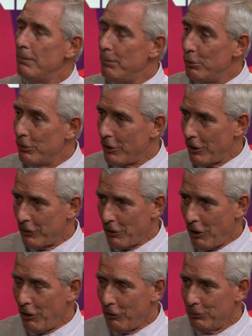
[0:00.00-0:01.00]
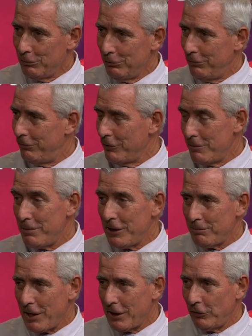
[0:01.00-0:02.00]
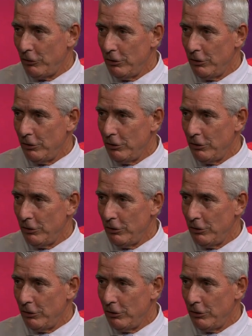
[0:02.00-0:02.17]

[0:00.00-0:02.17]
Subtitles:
put on hold for the best part of